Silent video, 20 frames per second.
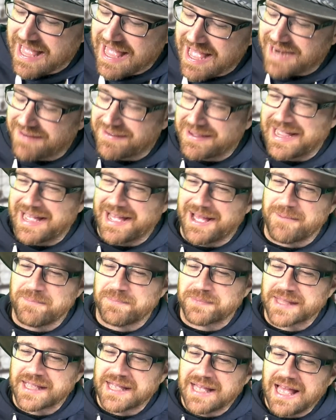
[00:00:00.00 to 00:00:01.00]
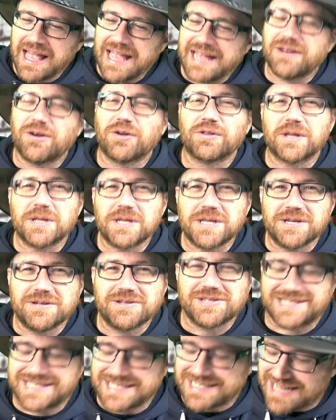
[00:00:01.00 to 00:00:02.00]
Anyway, in other
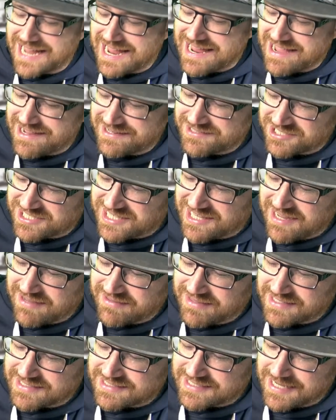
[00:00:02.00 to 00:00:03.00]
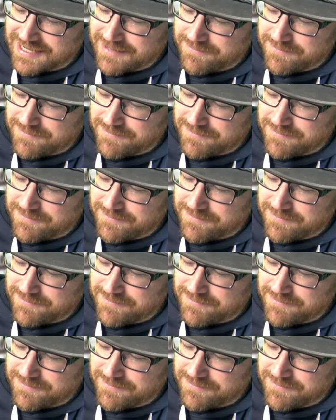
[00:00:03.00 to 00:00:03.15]
news today, I just learned that